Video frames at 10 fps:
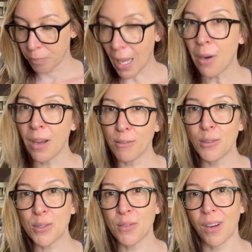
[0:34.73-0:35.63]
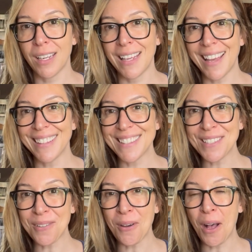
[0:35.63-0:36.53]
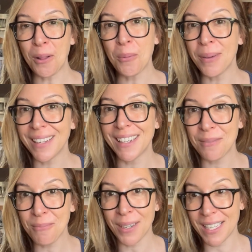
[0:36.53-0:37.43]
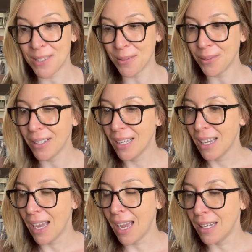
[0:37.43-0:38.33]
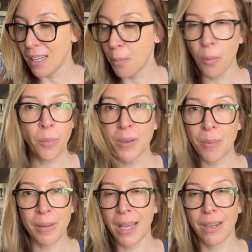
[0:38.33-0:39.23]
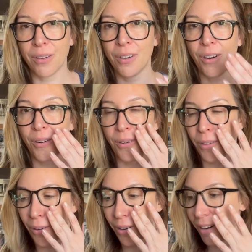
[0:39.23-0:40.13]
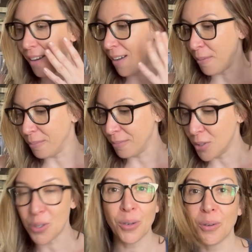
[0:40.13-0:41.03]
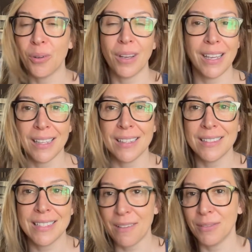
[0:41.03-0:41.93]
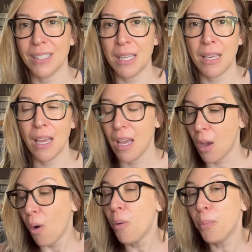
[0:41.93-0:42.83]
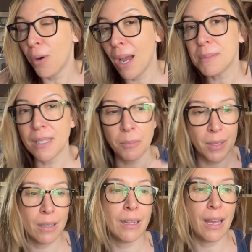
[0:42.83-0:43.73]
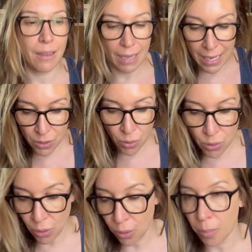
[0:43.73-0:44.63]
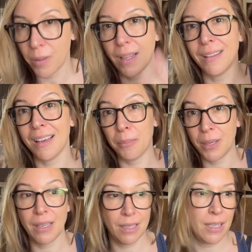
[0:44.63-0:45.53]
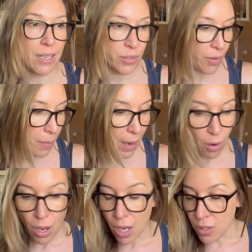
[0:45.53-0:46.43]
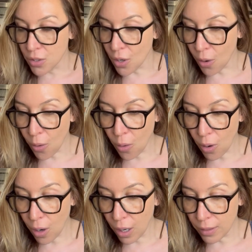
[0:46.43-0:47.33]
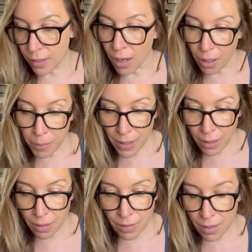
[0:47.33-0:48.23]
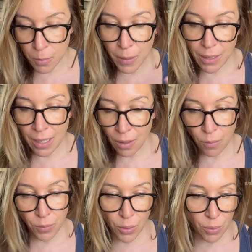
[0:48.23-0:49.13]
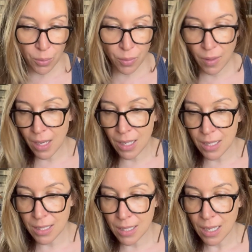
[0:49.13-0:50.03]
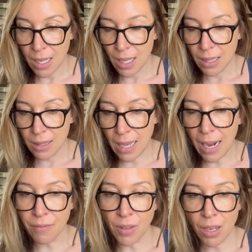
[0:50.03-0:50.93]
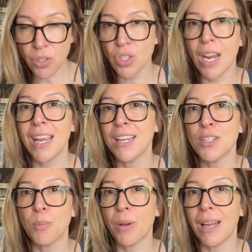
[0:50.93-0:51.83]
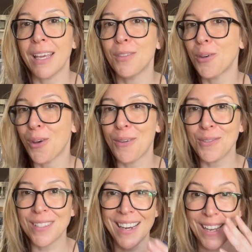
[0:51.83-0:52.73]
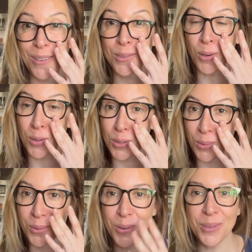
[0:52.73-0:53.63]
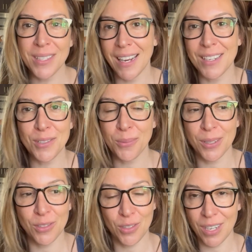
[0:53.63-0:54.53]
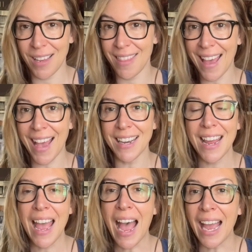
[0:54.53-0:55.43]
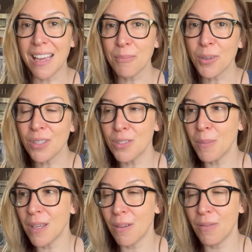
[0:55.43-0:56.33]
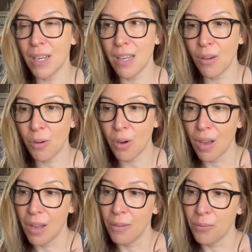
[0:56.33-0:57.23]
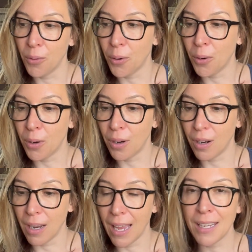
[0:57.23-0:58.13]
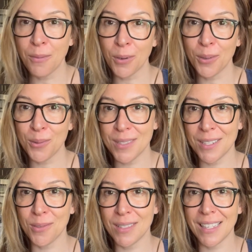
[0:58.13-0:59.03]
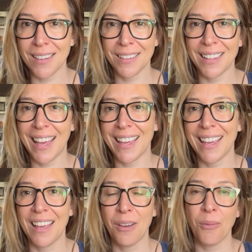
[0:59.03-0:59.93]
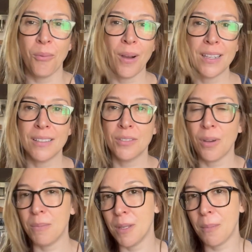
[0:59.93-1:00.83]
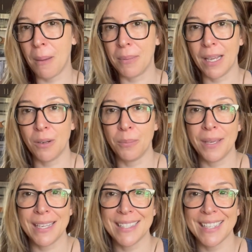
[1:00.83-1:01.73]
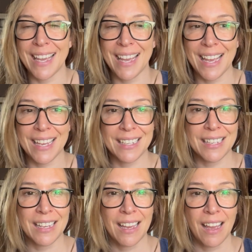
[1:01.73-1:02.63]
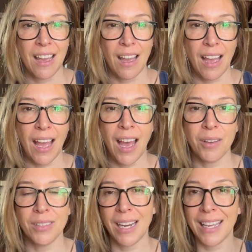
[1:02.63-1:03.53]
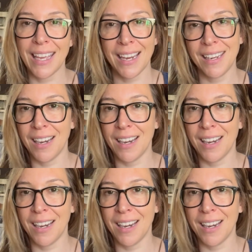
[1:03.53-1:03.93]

I don't have a use for it yet. So I'll open it when I do, and it won't be a planner or journal. It'll definitely, or perhaps it'll be an extra journal, but then that'll be years from now. So there's been like a few things that have not changed, but like the covers that I use or don't use, and I just wanted to share that. I am going to make a video for anyone who's interested on like, what do I mean by planner piece and how did I get here